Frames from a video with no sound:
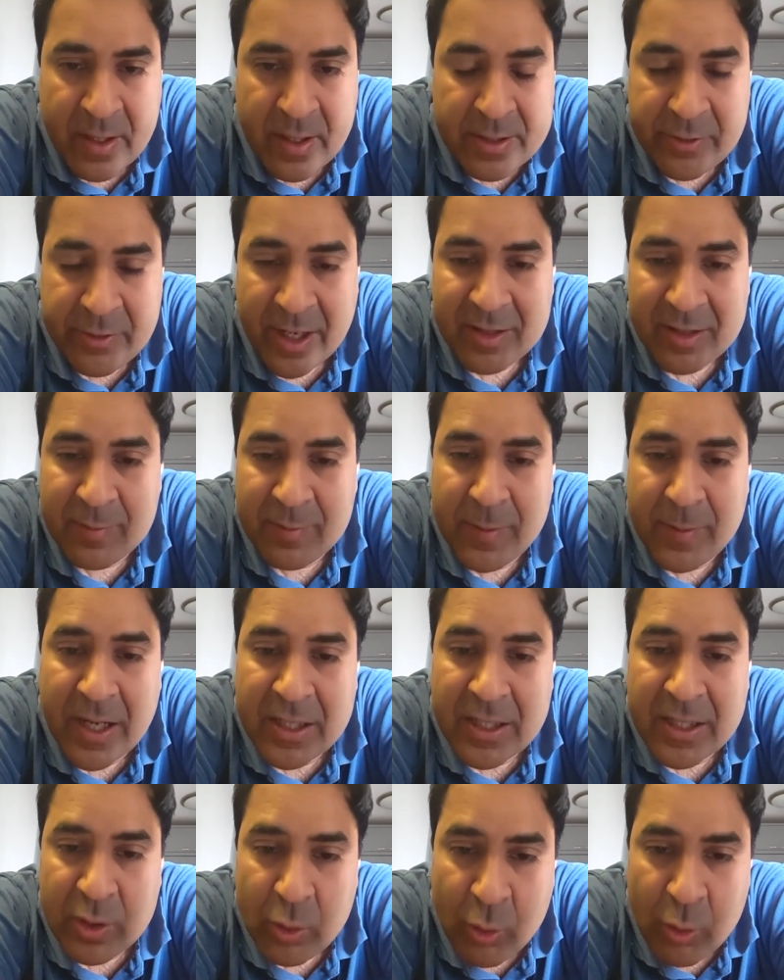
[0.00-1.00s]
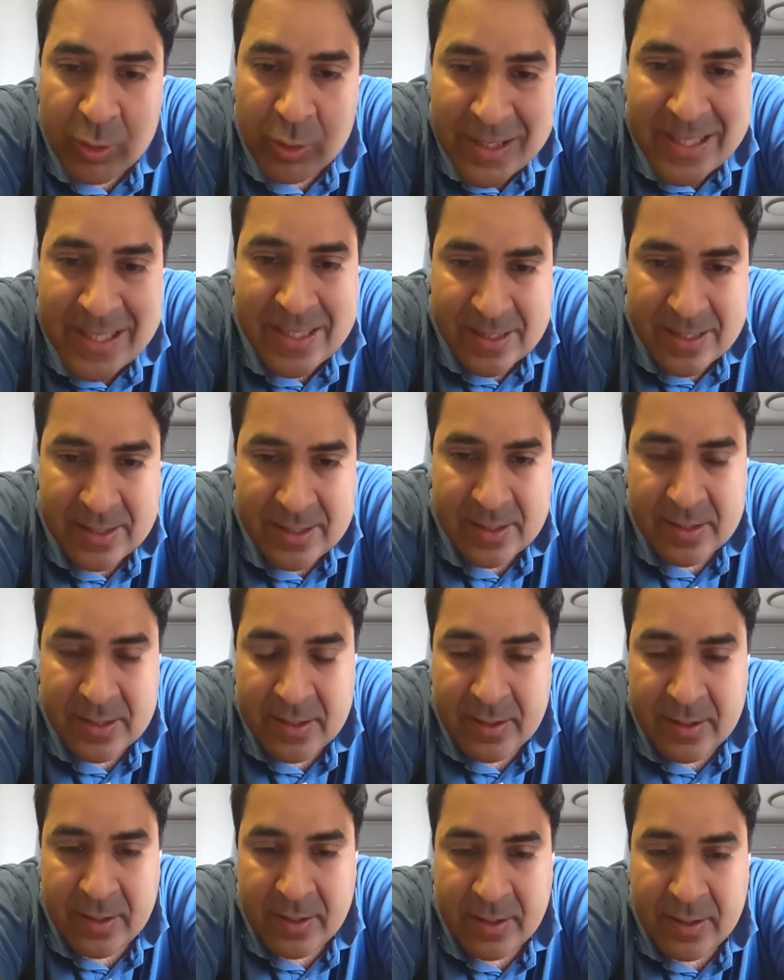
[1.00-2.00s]
transplant only.
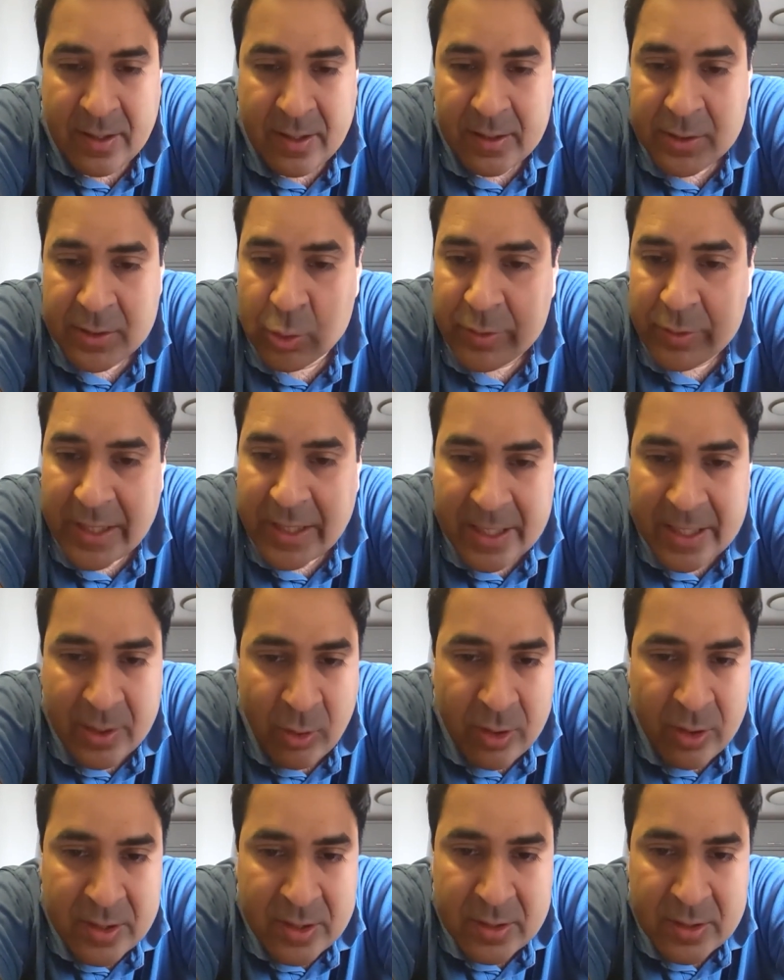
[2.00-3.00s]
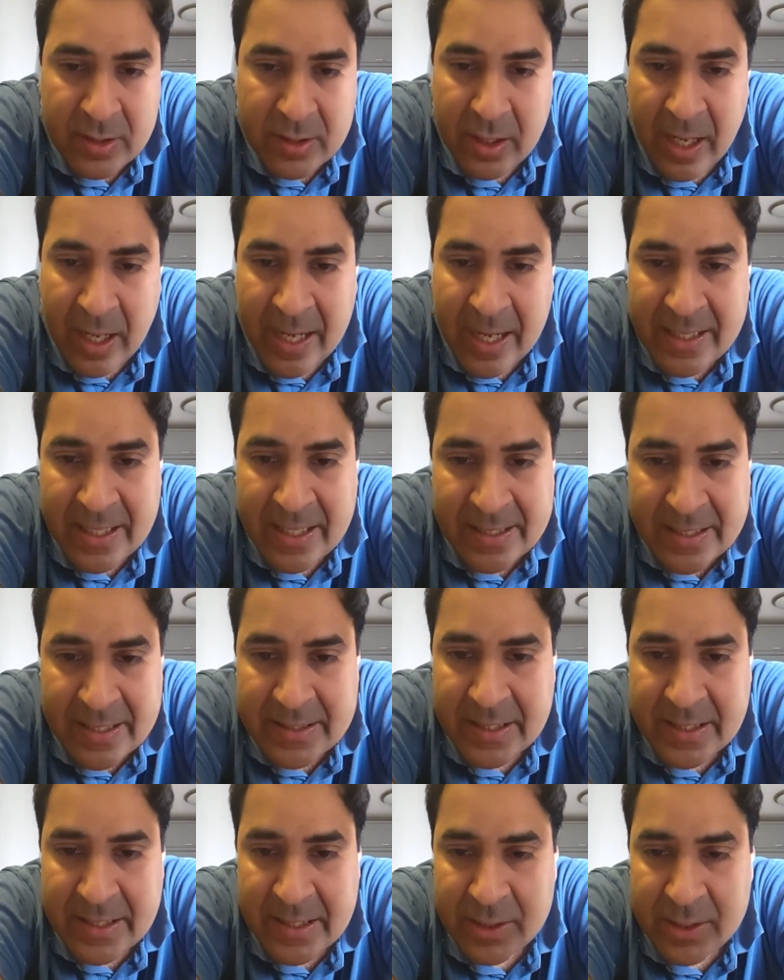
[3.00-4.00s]
You cannot add
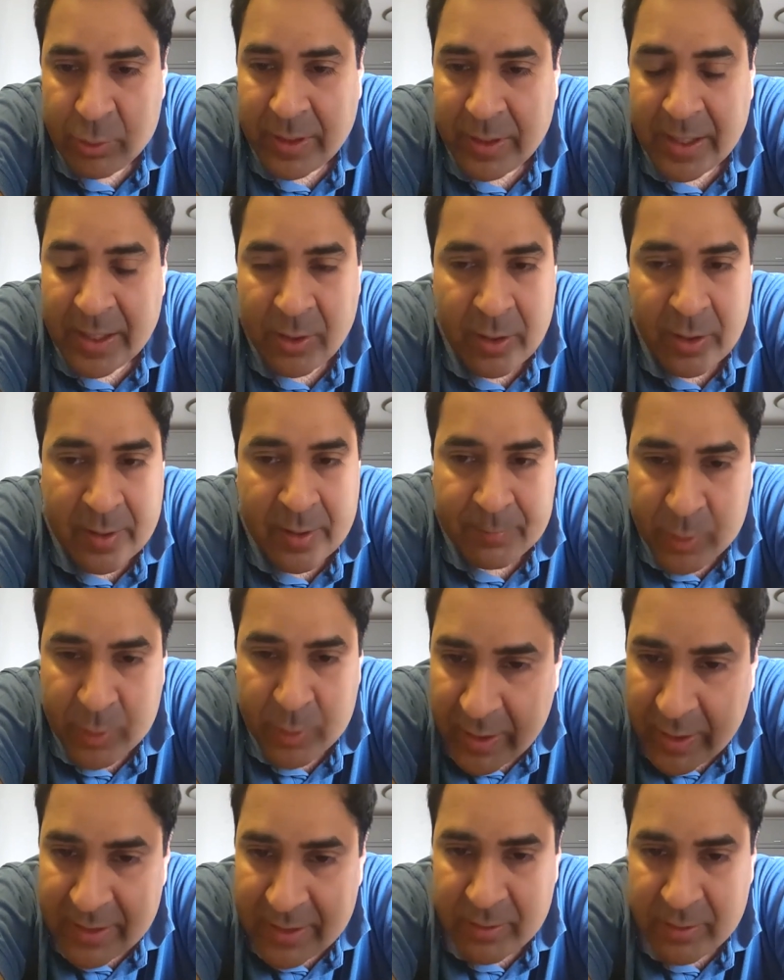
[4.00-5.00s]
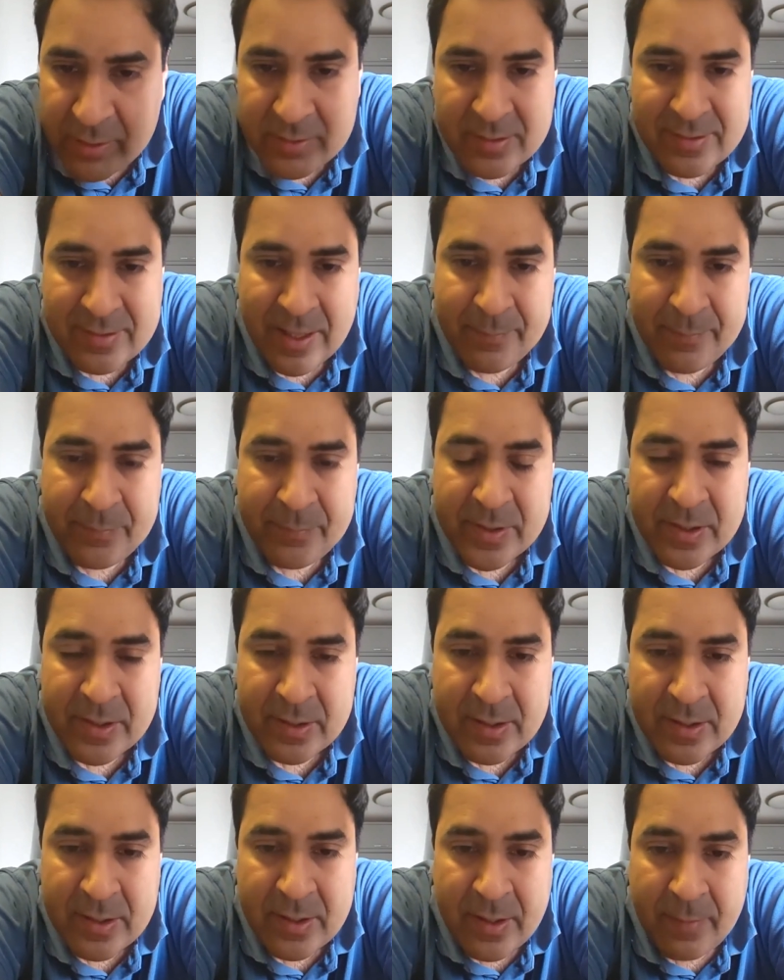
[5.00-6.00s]
anything. You cannot improvise on the sample,
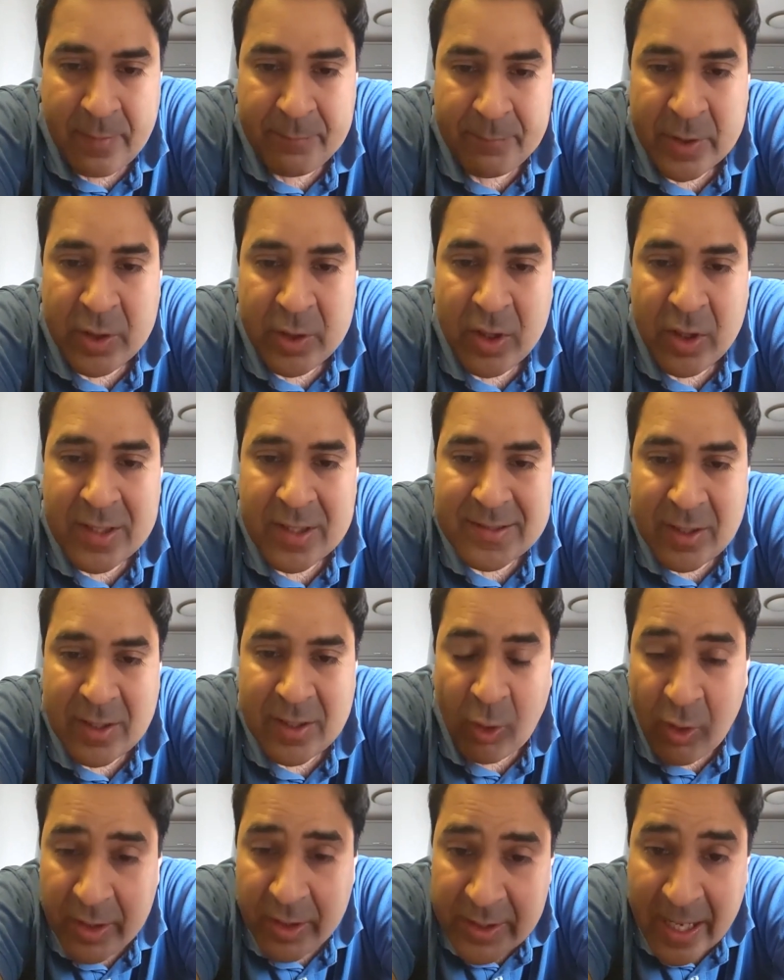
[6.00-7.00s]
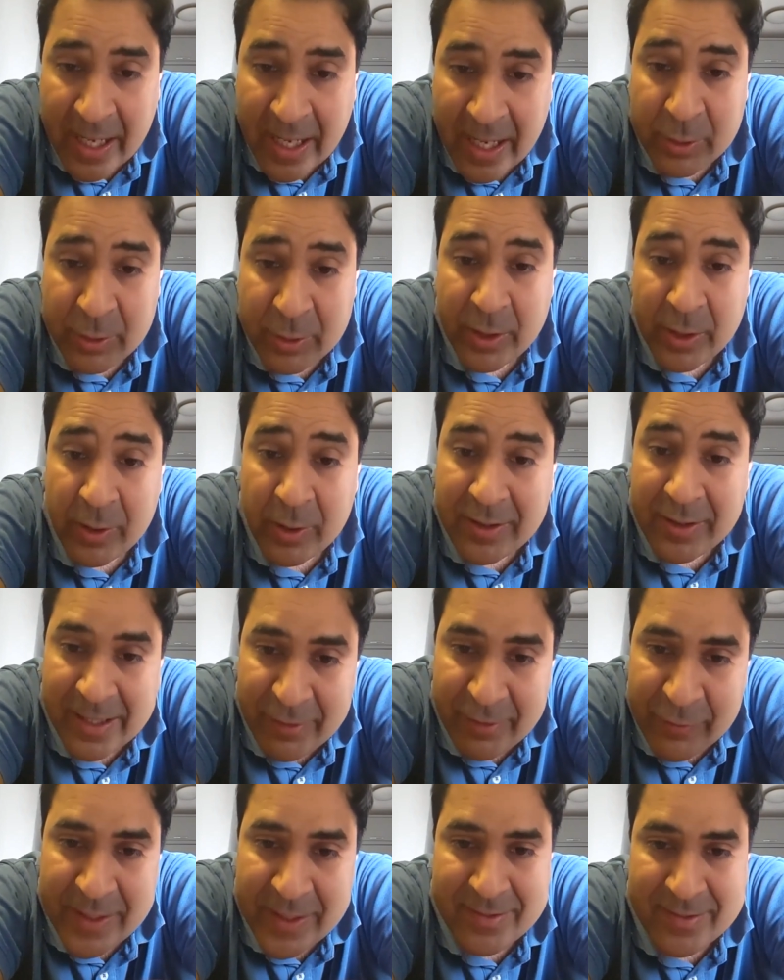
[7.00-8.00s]
and you cannot
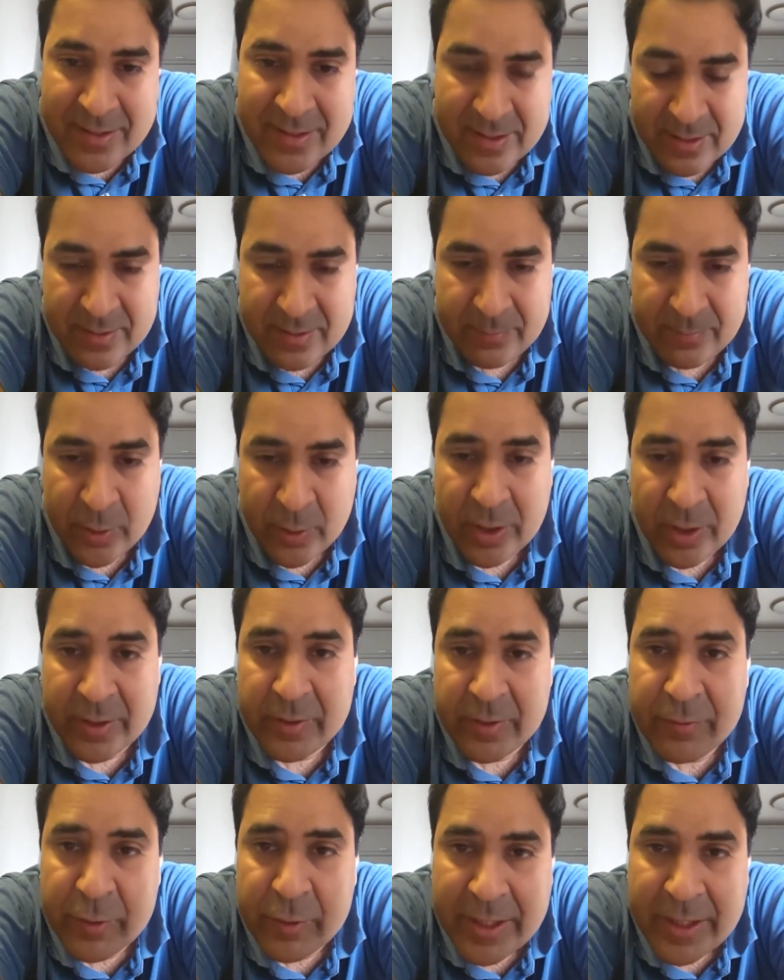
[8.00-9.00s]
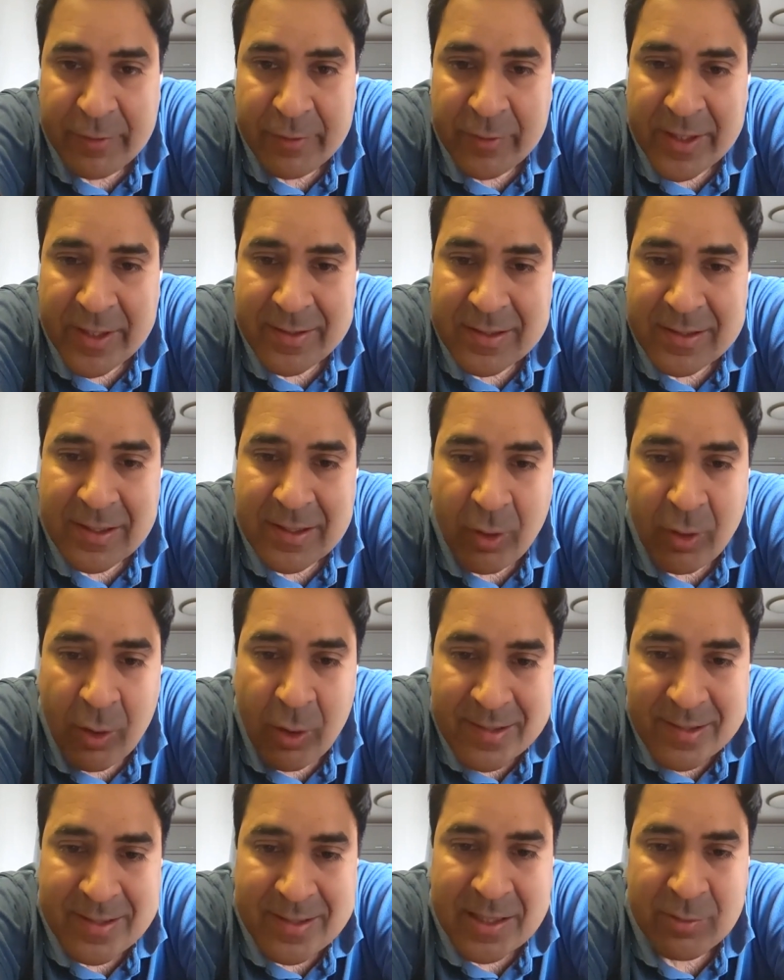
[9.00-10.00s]
refreeze it, because even if you refreeze it, all
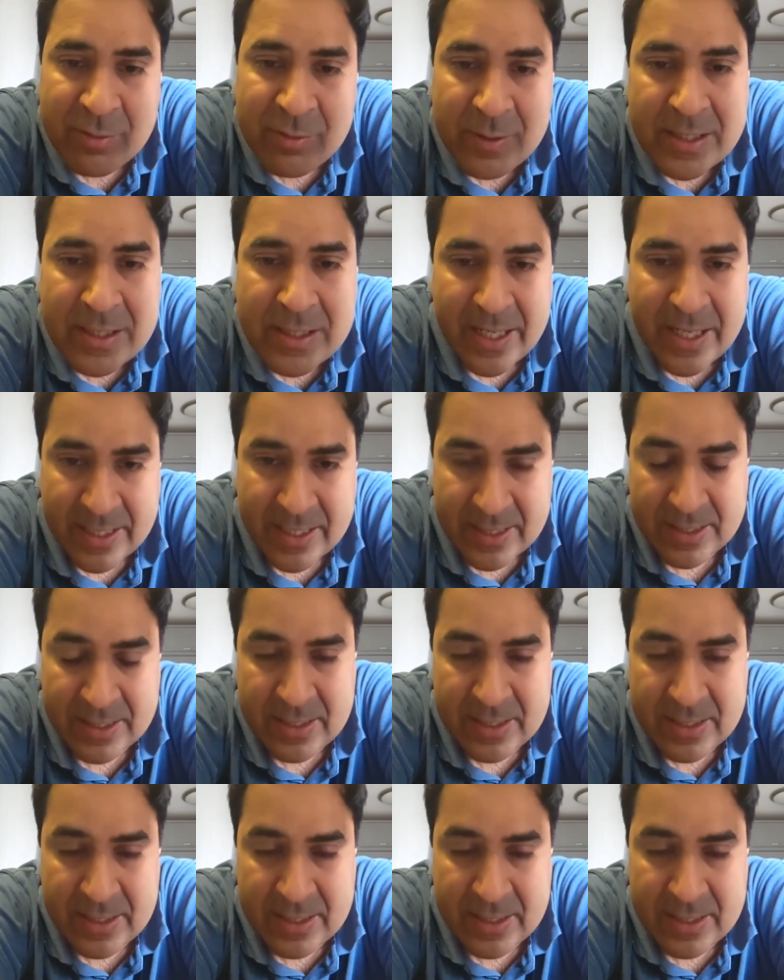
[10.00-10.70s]
the cells will die.